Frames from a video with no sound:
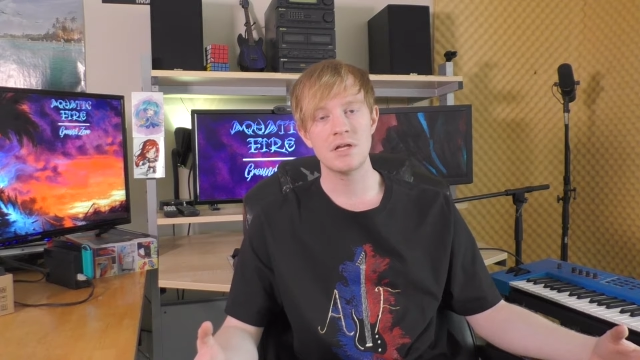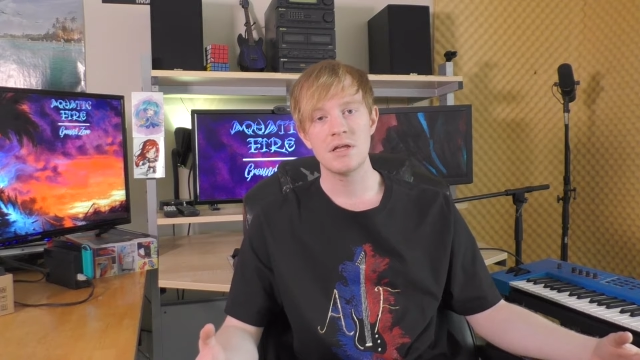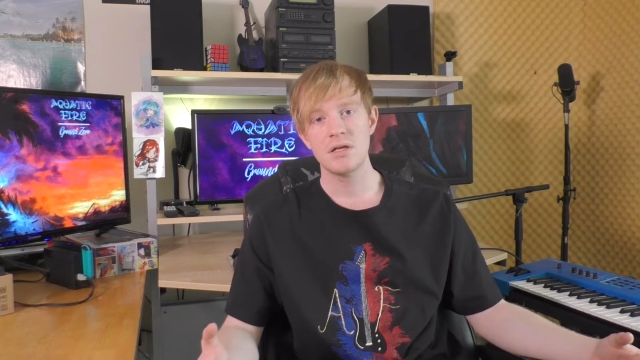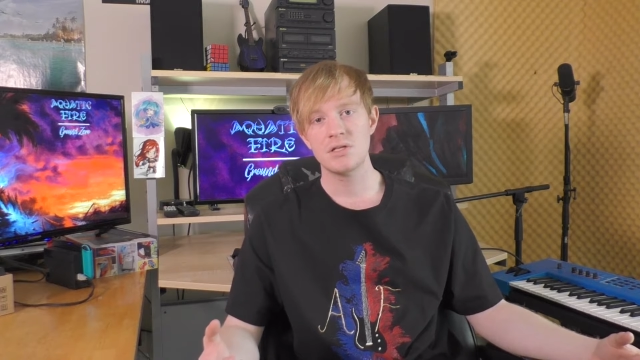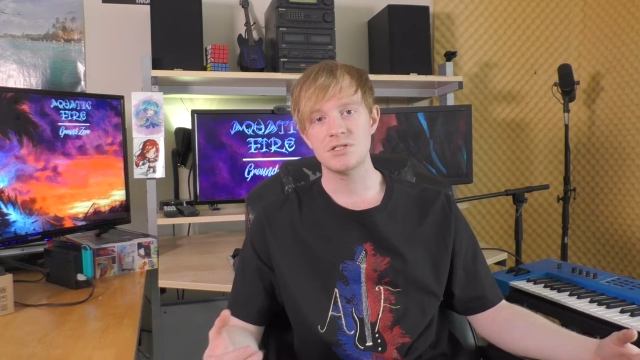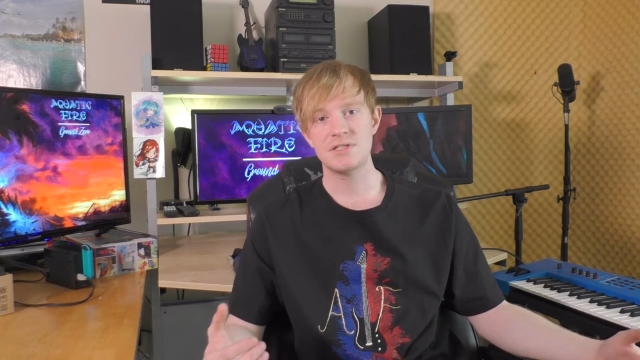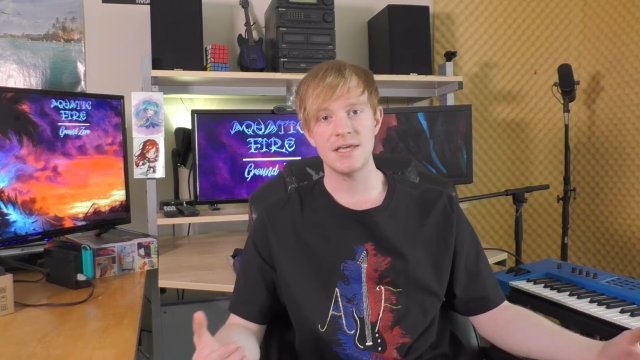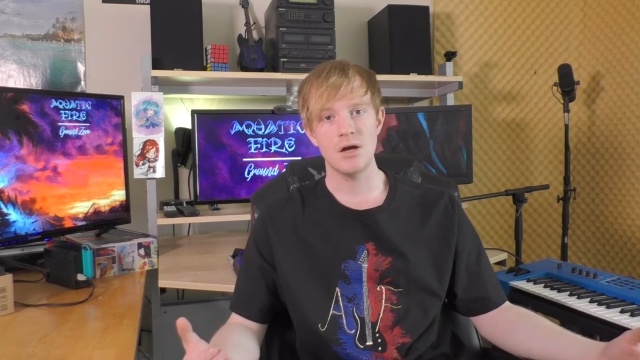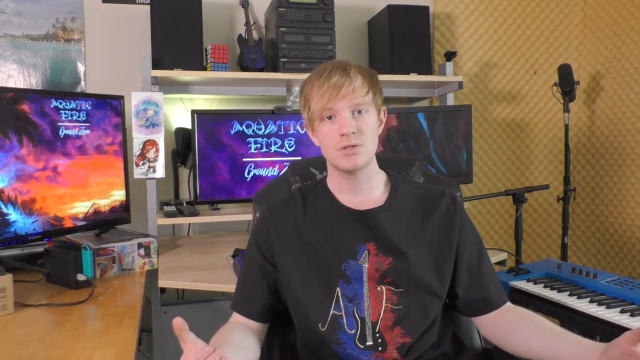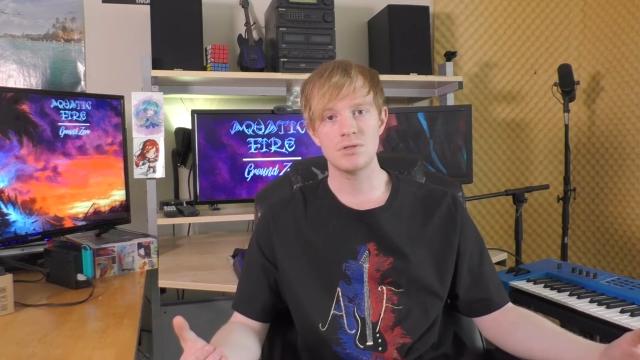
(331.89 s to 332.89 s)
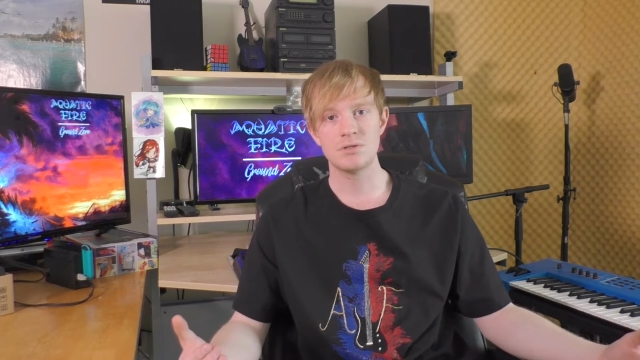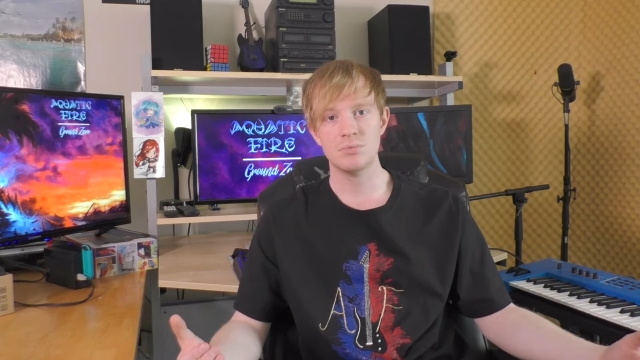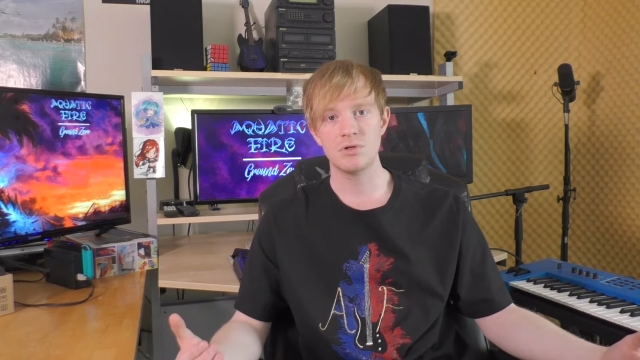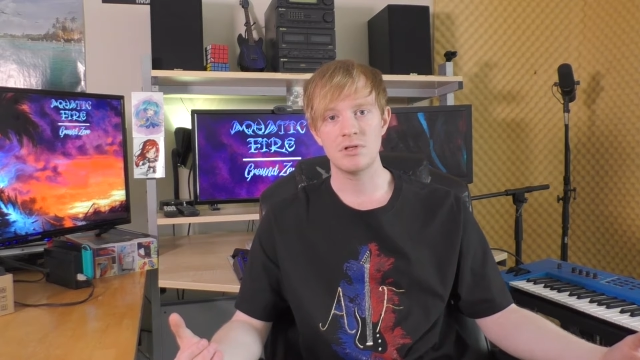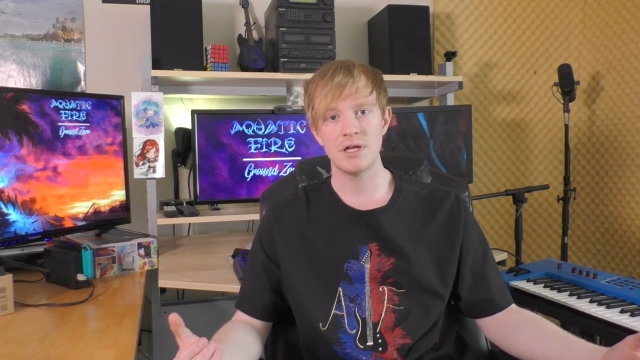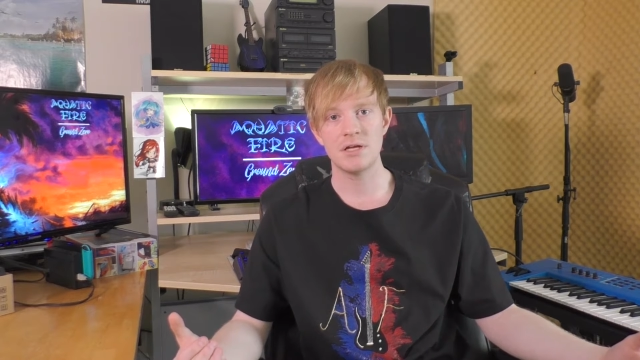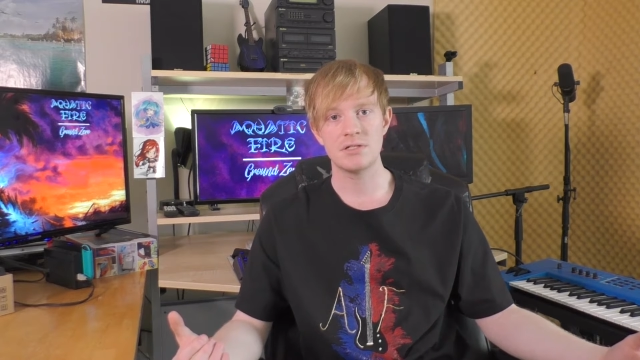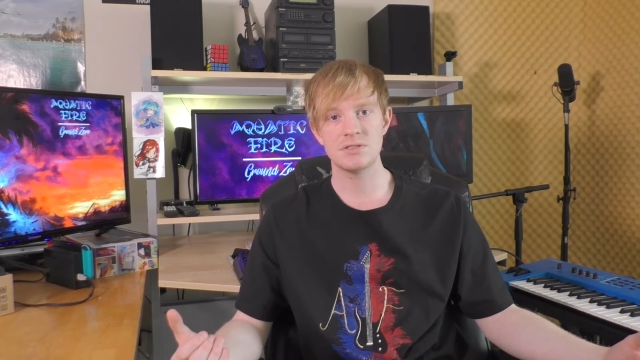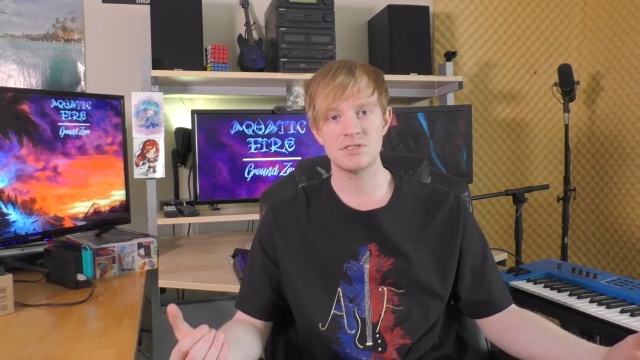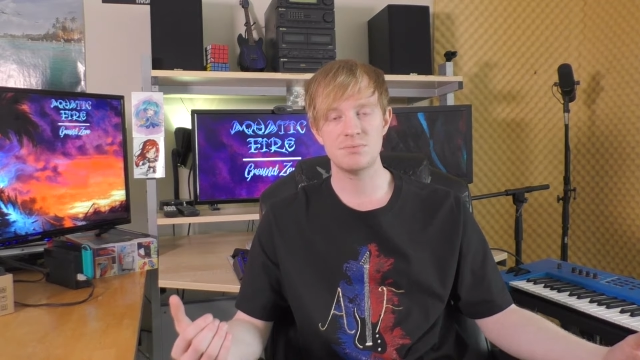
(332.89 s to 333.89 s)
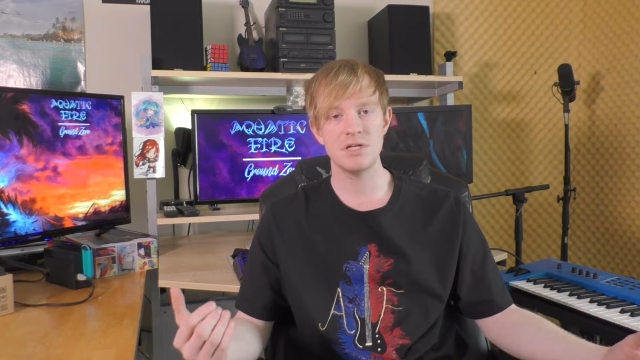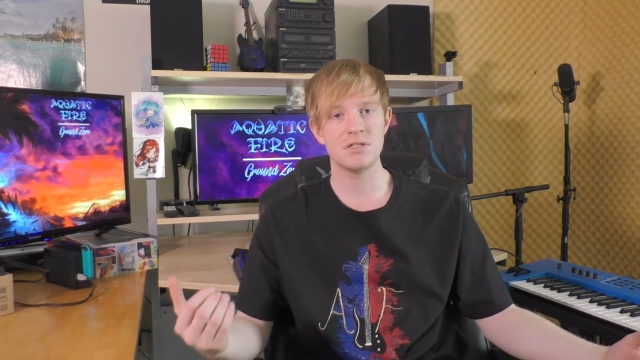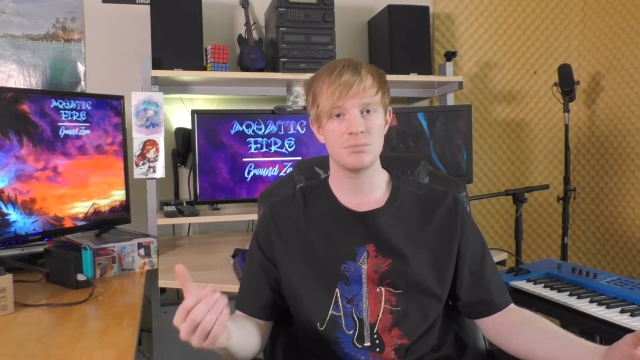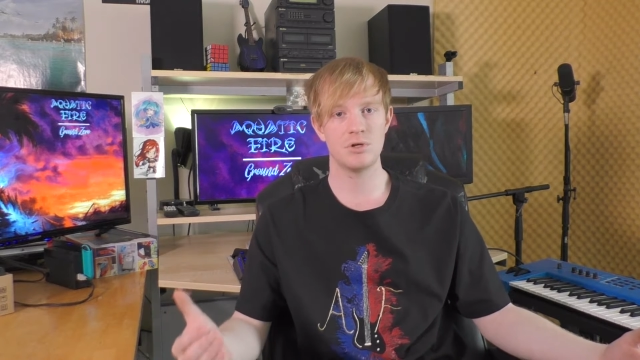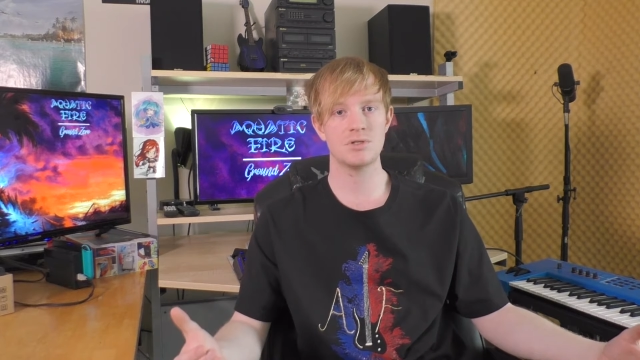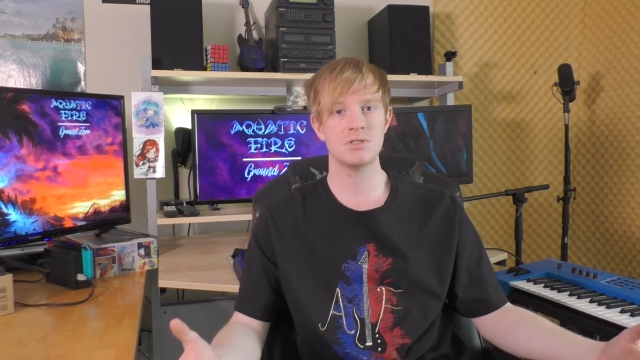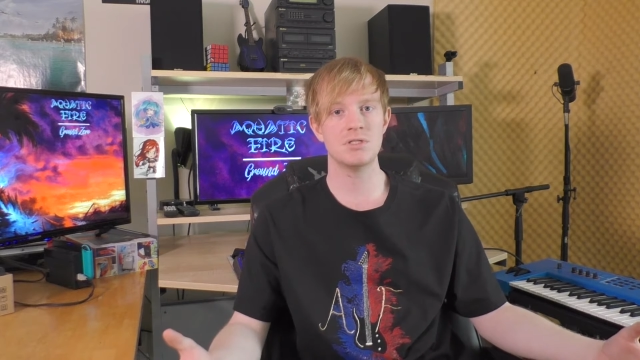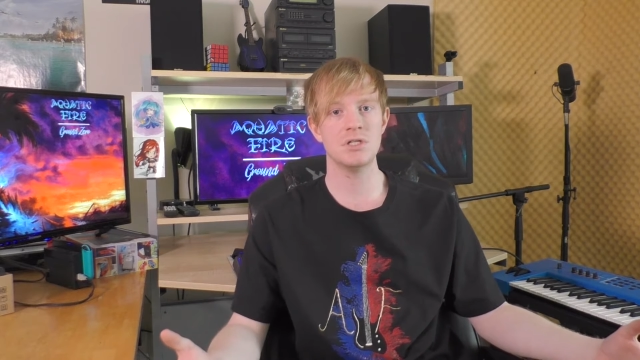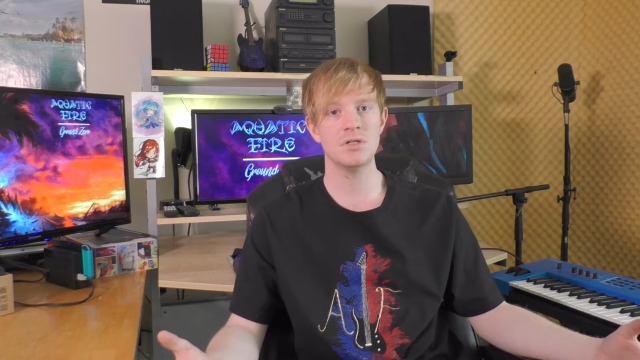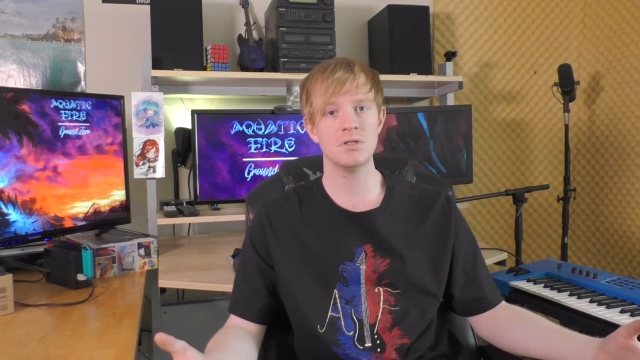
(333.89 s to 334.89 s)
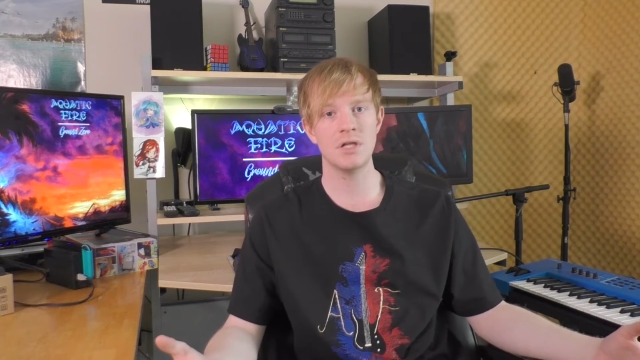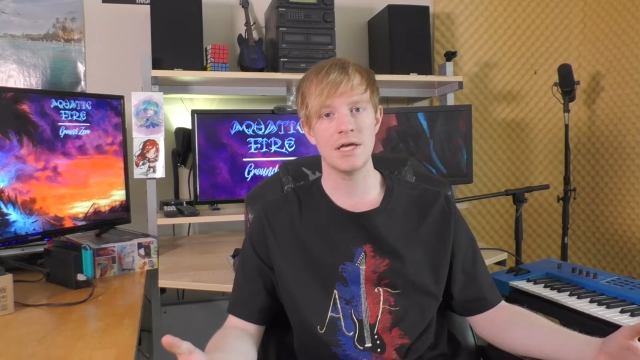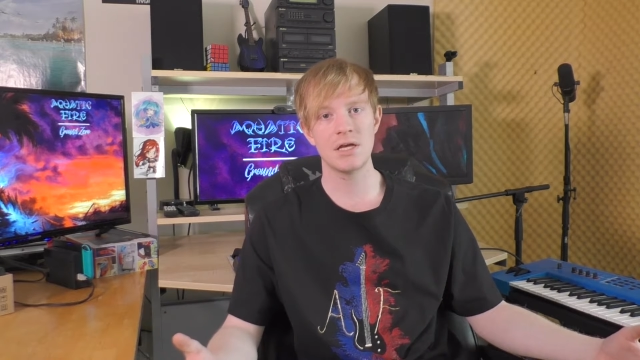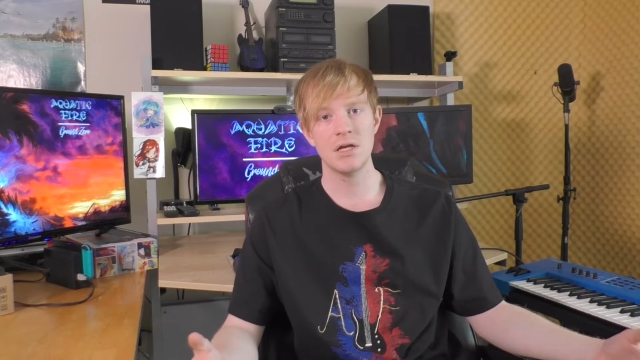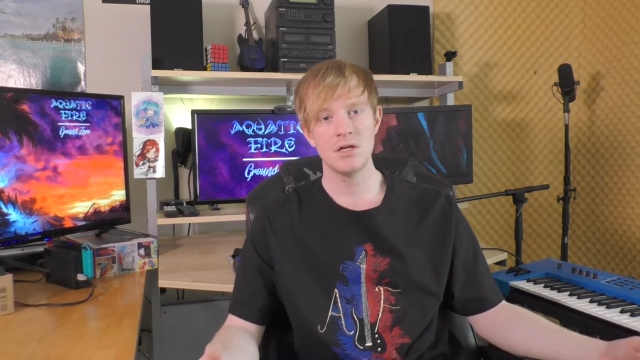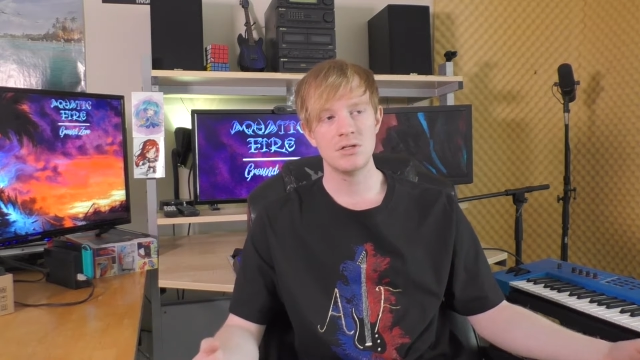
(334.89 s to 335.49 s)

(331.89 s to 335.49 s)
And just the outro is more like speaking to person two, like,